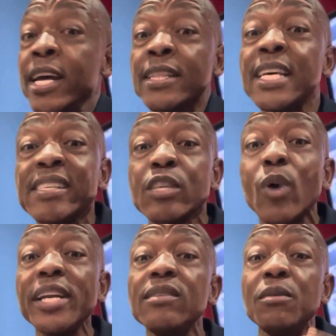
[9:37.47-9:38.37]
This is
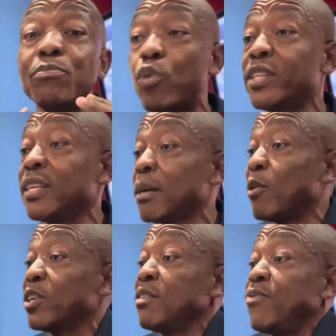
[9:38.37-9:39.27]
what is important
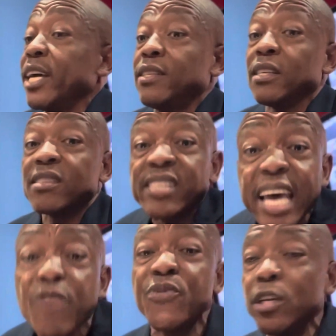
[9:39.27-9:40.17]
about reflecting.
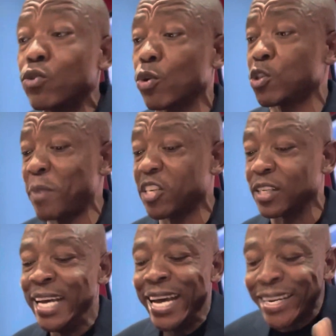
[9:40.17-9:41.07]

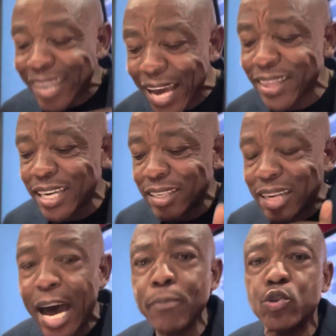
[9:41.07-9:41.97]
Self-introspection. Take the
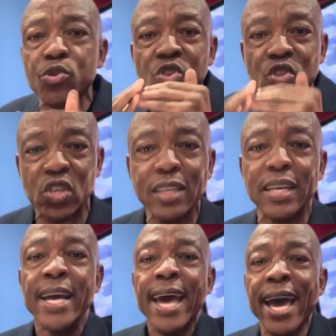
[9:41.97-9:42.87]
time to sit
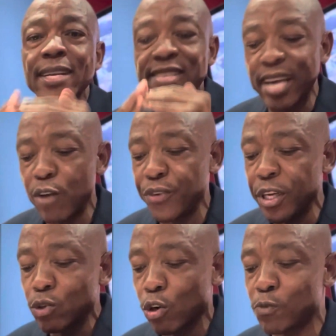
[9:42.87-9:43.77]
and
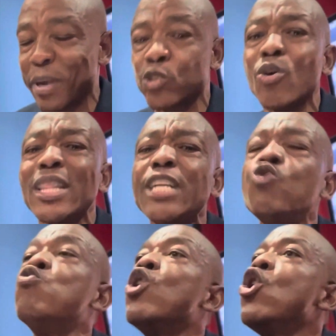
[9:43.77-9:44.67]
self-introspect so that
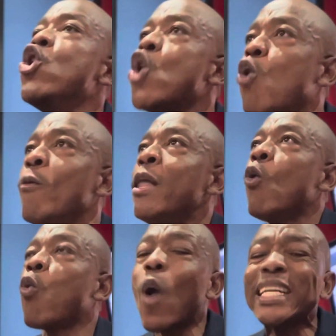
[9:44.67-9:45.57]
you will know
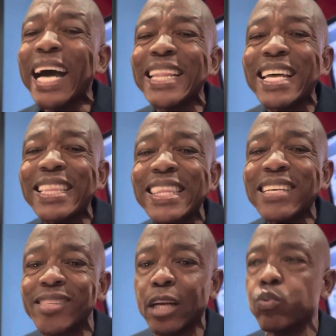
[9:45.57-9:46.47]
what are the
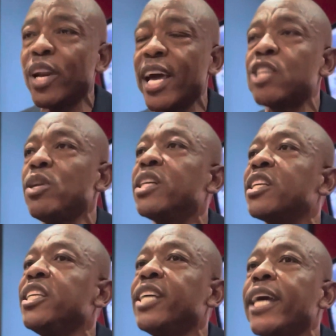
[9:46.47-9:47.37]
things that will actually
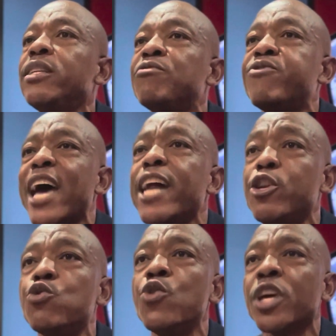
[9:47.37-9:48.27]
create
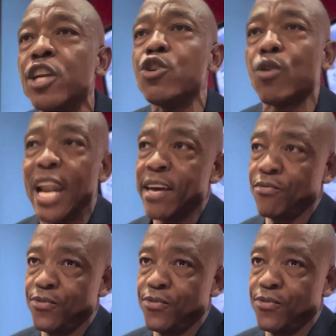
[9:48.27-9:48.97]
value in your life.